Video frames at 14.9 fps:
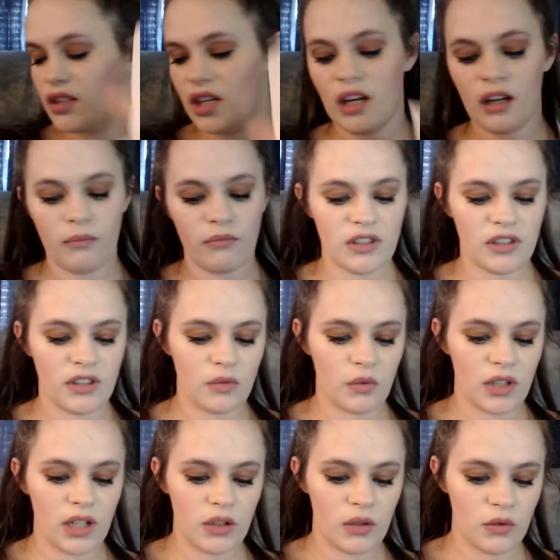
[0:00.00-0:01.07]
This is what I
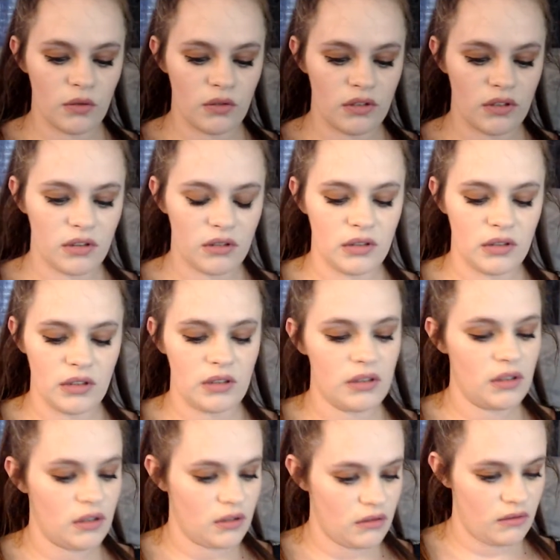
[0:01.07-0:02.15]
used
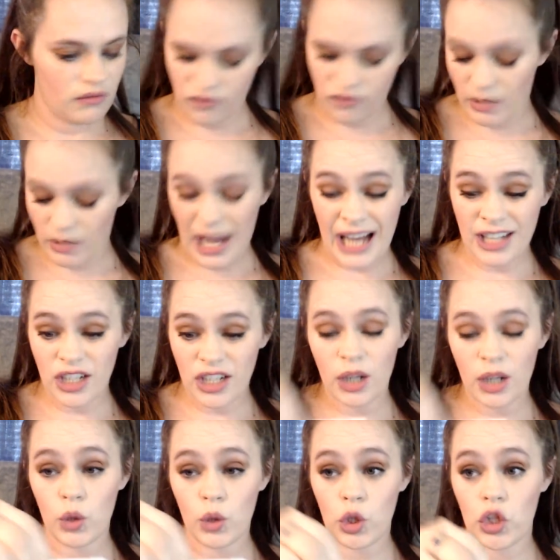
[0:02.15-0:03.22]
for my eyeshadow
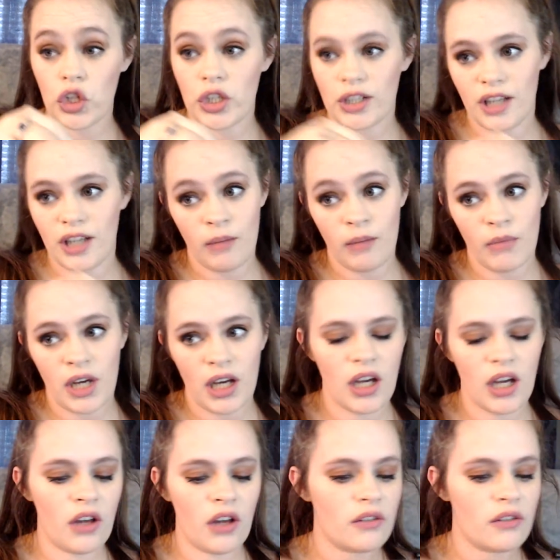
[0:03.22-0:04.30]
look in my
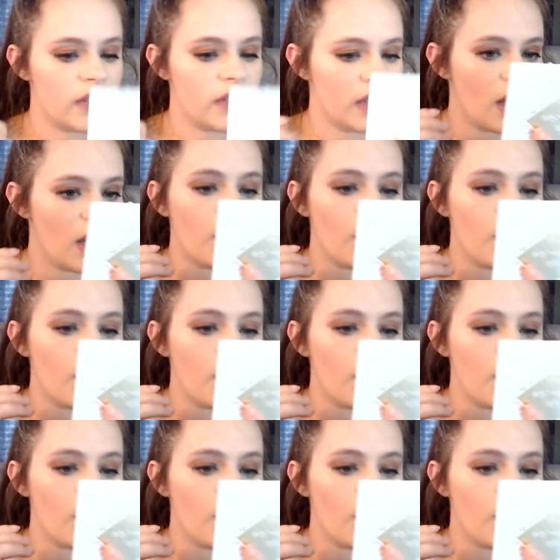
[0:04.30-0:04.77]
other video.